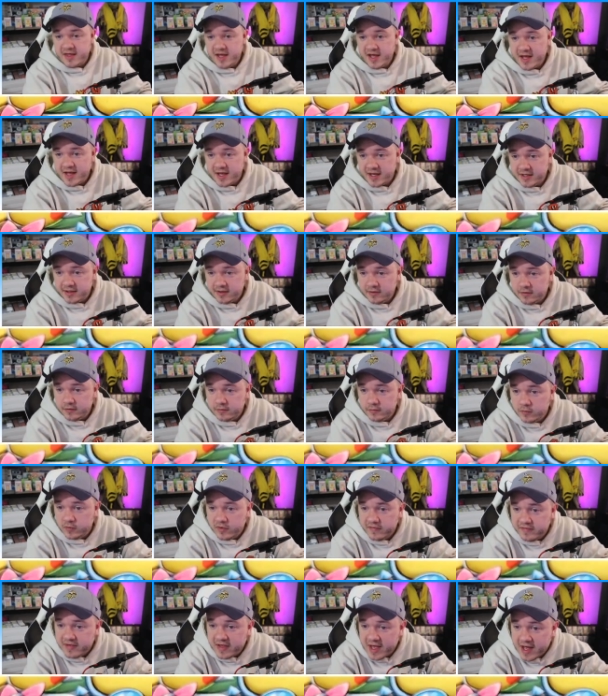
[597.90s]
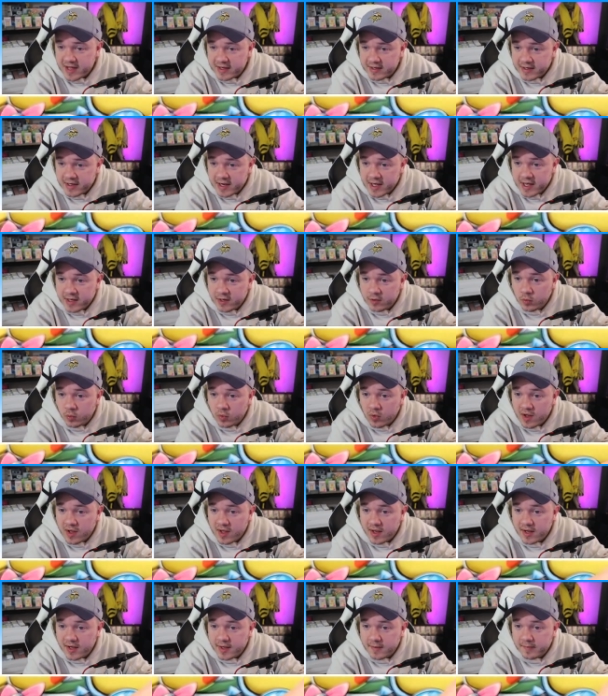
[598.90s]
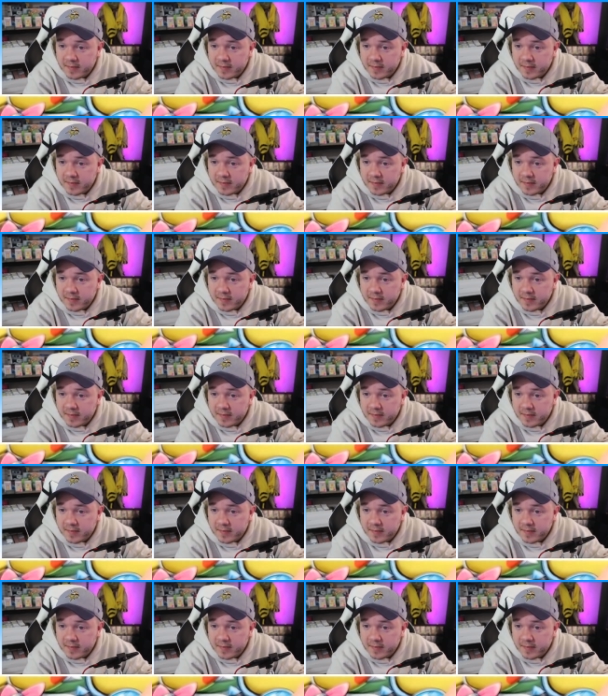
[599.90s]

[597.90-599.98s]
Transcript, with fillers: then we've got not one,